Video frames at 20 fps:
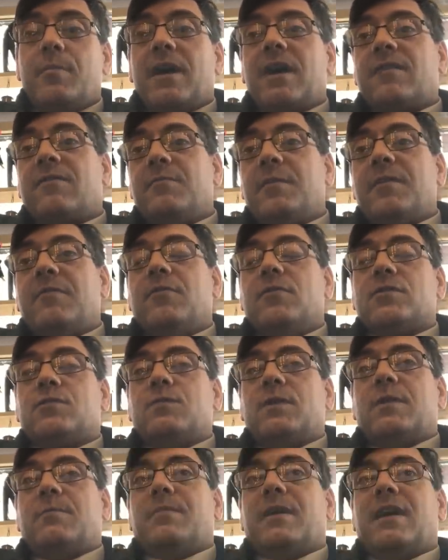not bad for my
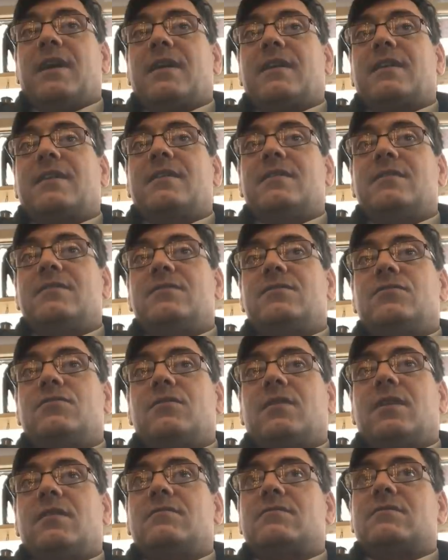first week back
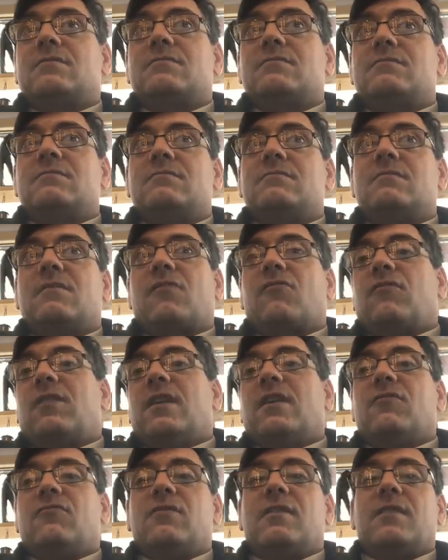
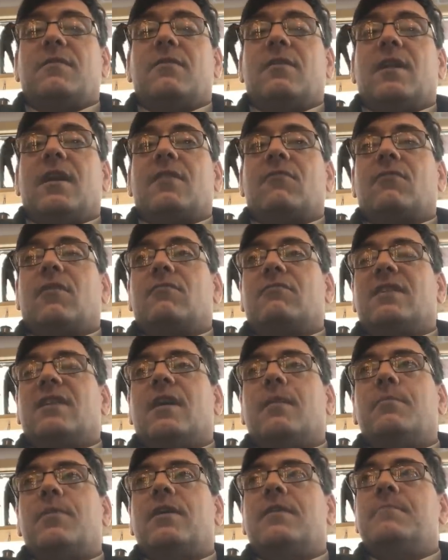2300 if you like
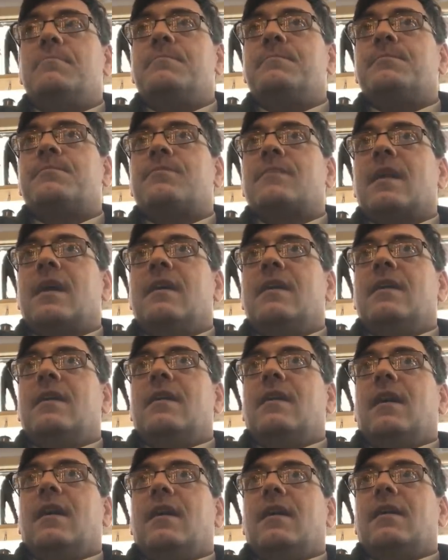rounded up
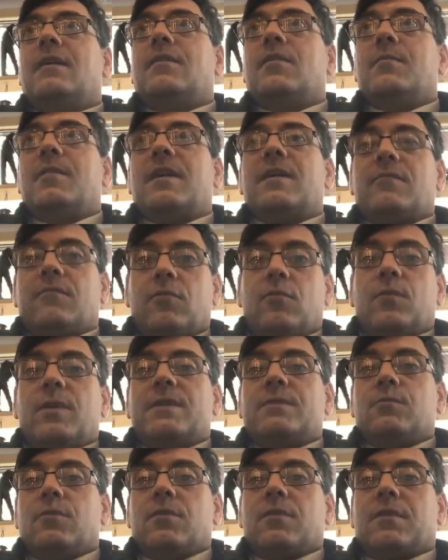uh, not bad for a
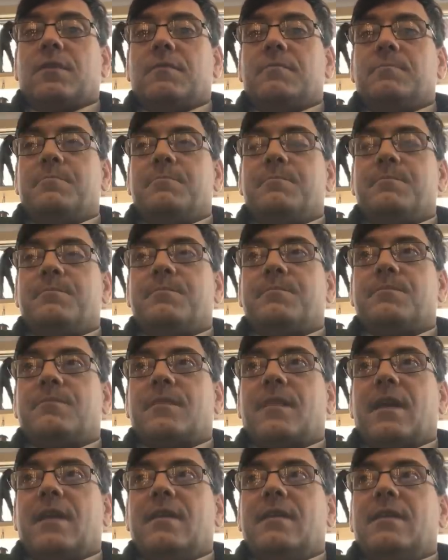week's work
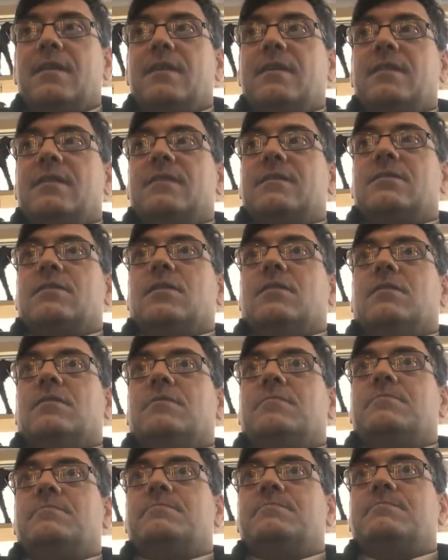
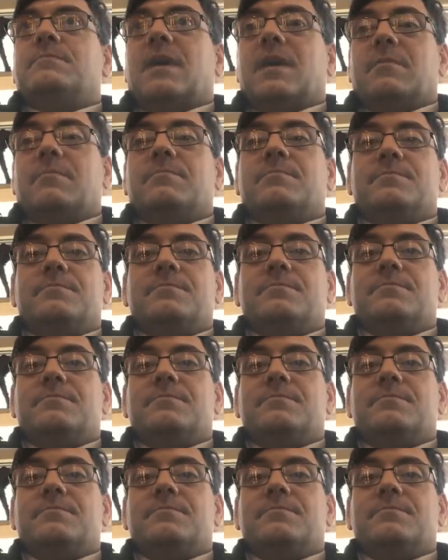so yeah